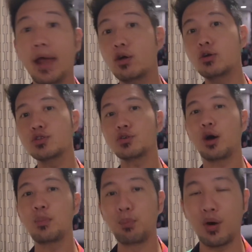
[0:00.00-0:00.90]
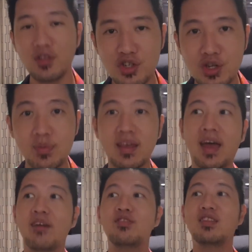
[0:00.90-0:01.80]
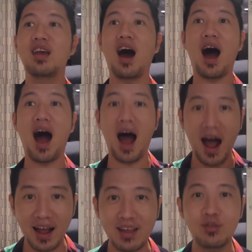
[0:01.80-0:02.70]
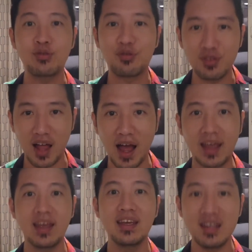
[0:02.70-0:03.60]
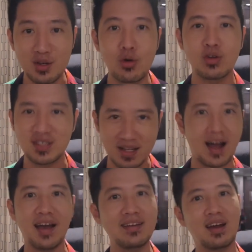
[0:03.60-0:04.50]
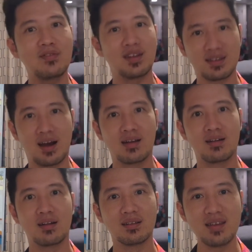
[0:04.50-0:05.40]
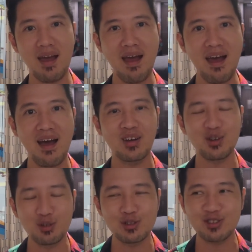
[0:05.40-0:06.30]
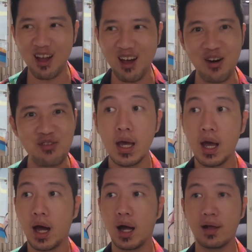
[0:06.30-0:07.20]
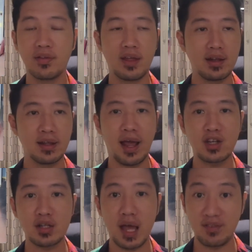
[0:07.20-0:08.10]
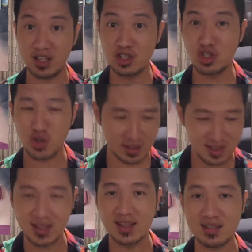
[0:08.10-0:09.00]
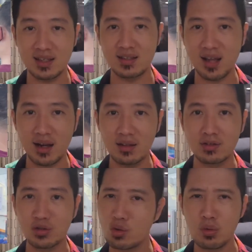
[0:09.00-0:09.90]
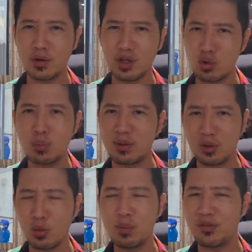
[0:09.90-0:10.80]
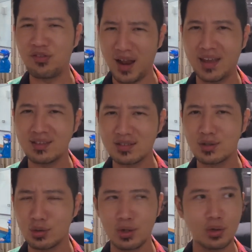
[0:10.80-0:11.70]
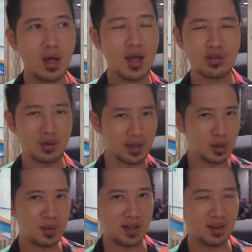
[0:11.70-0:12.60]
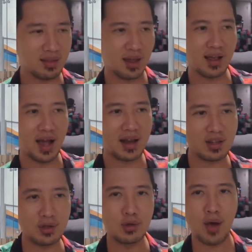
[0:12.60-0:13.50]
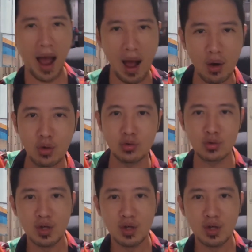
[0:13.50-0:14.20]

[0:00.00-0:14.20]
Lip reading: also on board the ship they have the iFly indoor skydiving tunnel. Yeah, cool stuff. That they actually have an instructor inside the tunnel, so don't worry, you won't be flying solo. So he'll be in there guiding you how to,